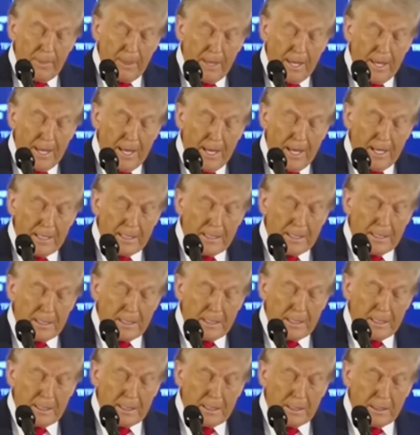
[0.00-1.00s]
and
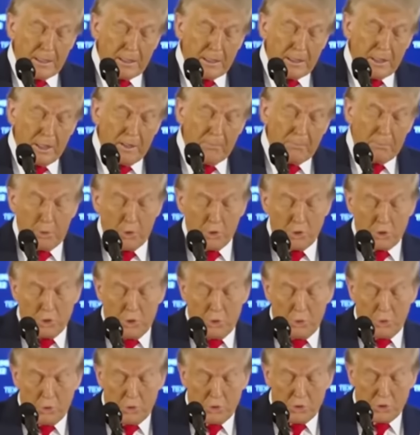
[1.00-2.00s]
a
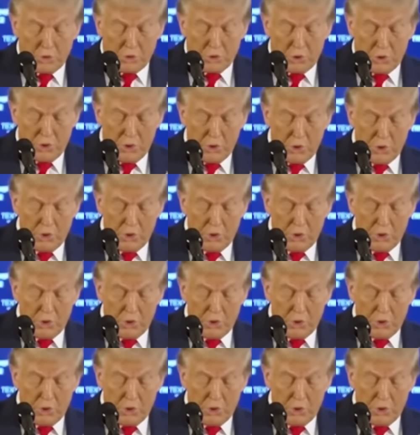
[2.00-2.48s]
person who is